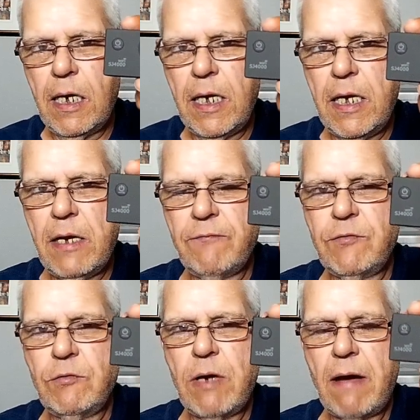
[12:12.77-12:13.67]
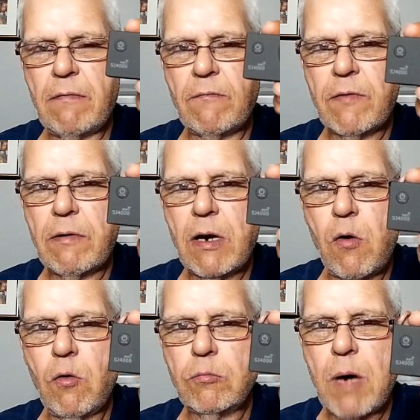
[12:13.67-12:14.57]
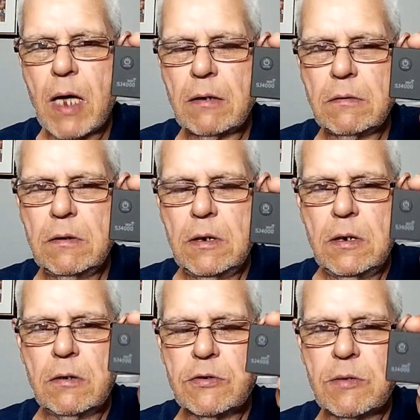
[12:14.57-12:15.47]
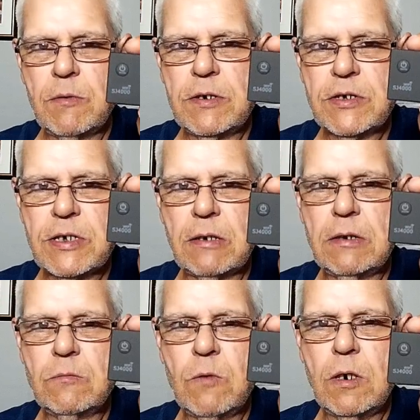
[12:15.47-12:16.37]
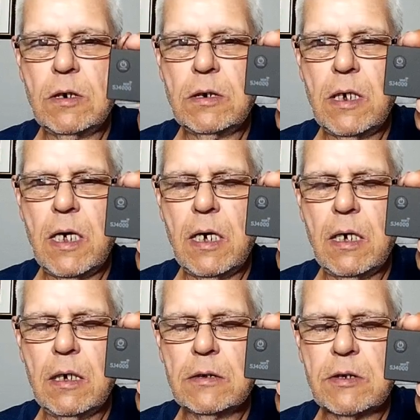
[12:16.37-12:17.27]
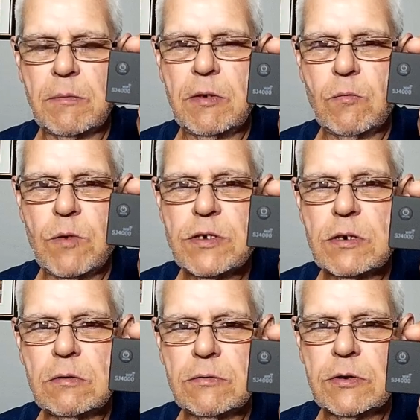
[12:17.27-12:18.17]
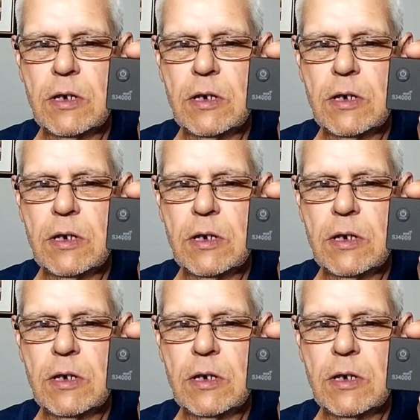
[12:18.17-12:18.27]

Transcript: if you have a very old model, or someone is selling one, some of the originals,